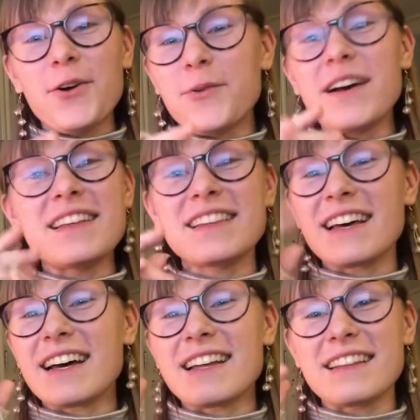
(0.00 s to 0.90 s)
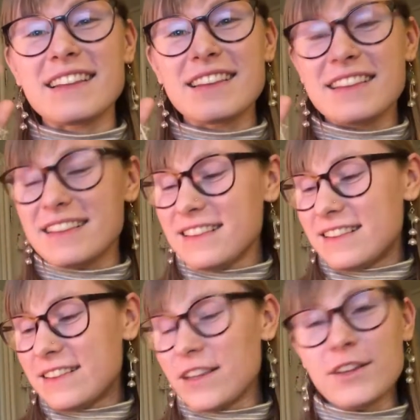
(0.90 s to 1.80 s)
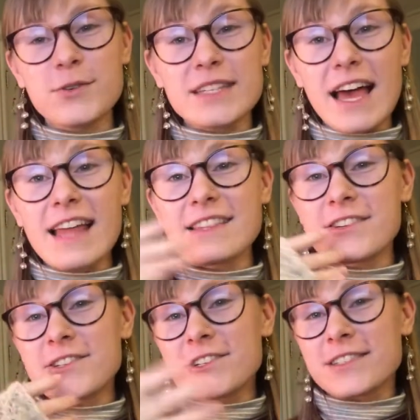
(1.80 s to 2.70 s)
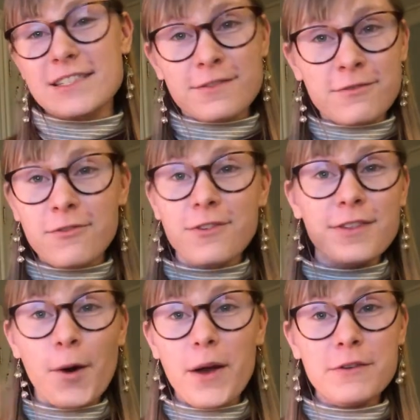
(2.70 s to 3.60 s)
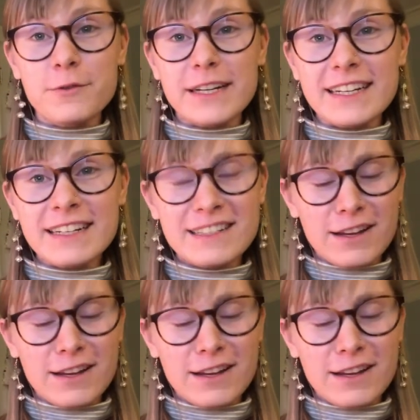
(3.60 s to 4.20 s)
with uh, the loose ends just flowing free